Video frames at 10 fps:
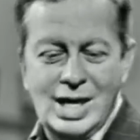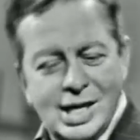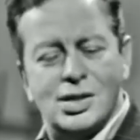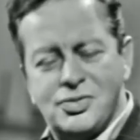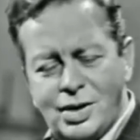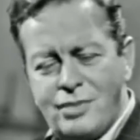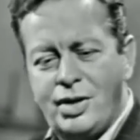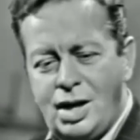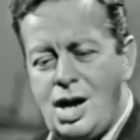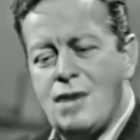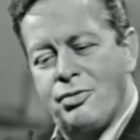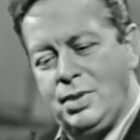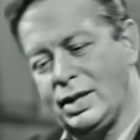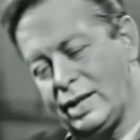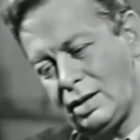you know, it's very, very hard for
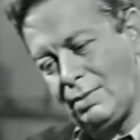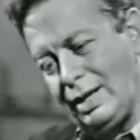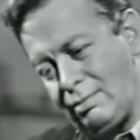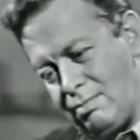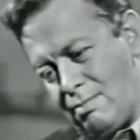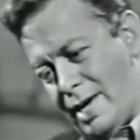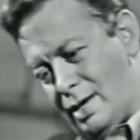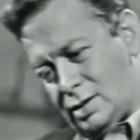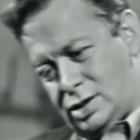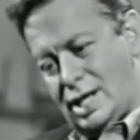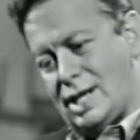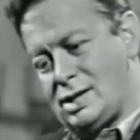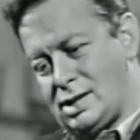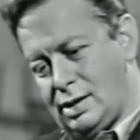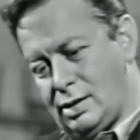me to think about male
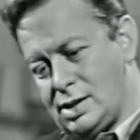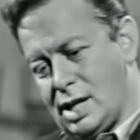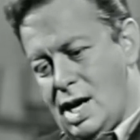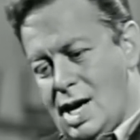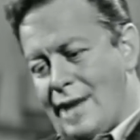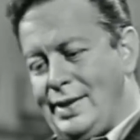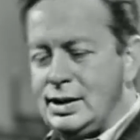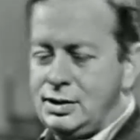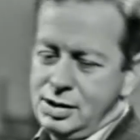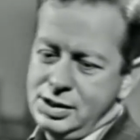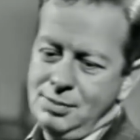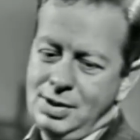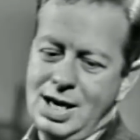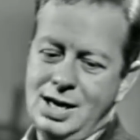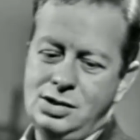jazz singers. I think that there are some
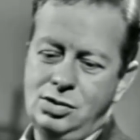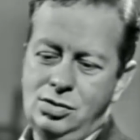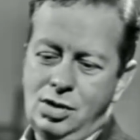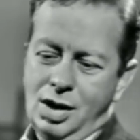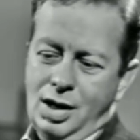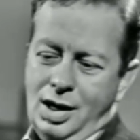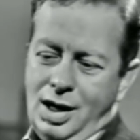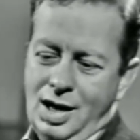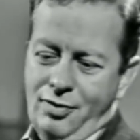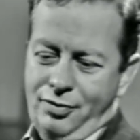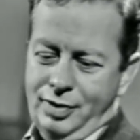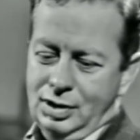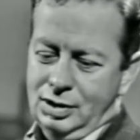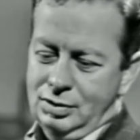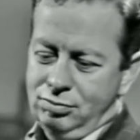guys who have
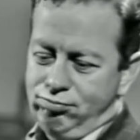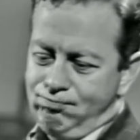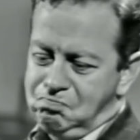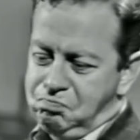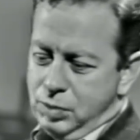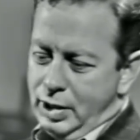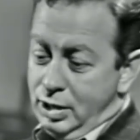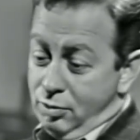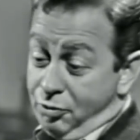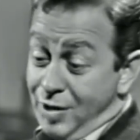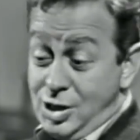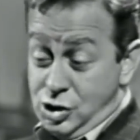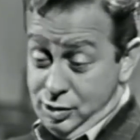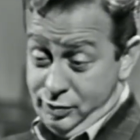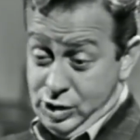uh, an
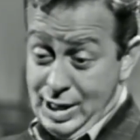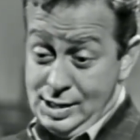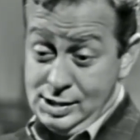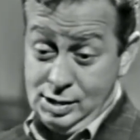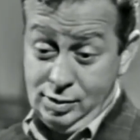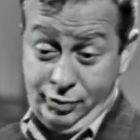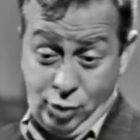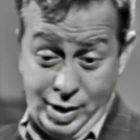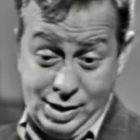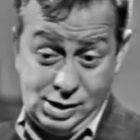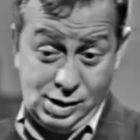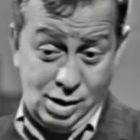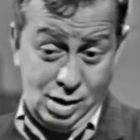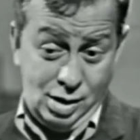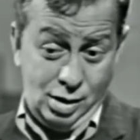inflection of jazz in their voice
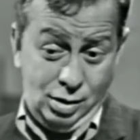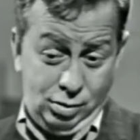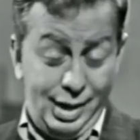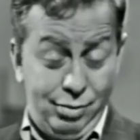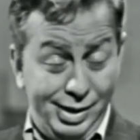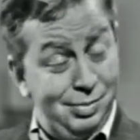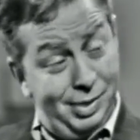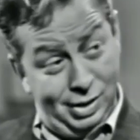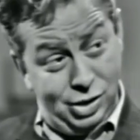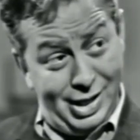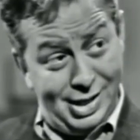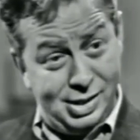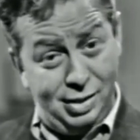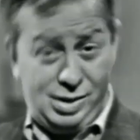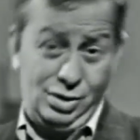without really being jazz
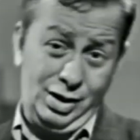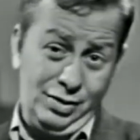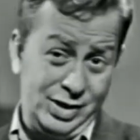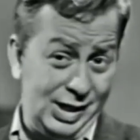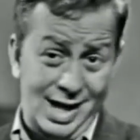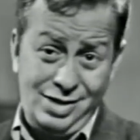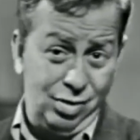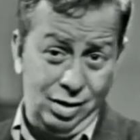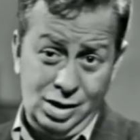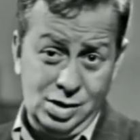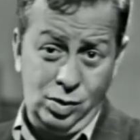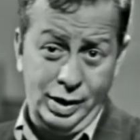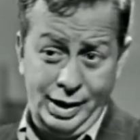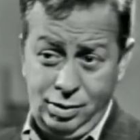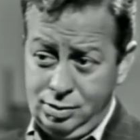singers. Certainly Sinatra is
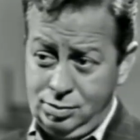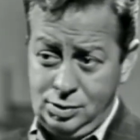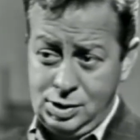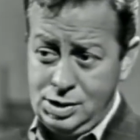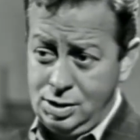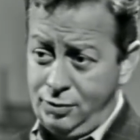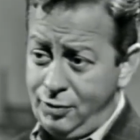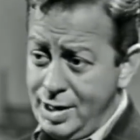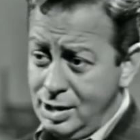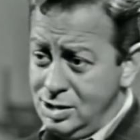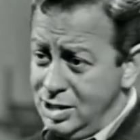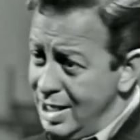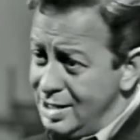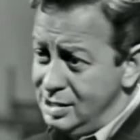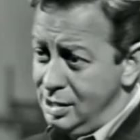mm-hmm. one. I don't consider Frank a
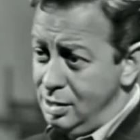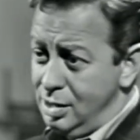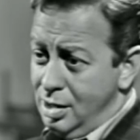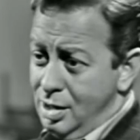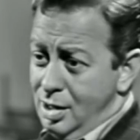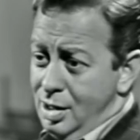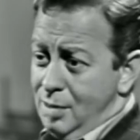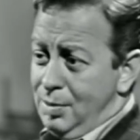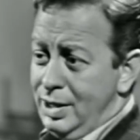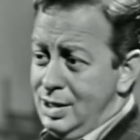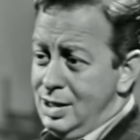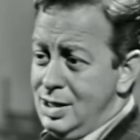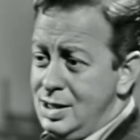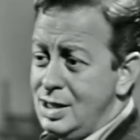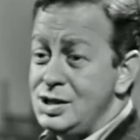jazz singer, but
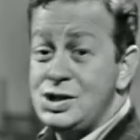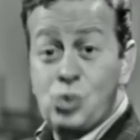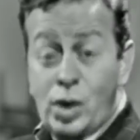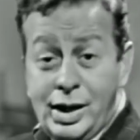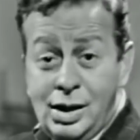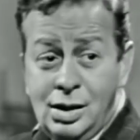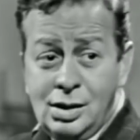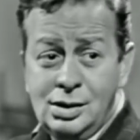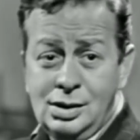he can swing,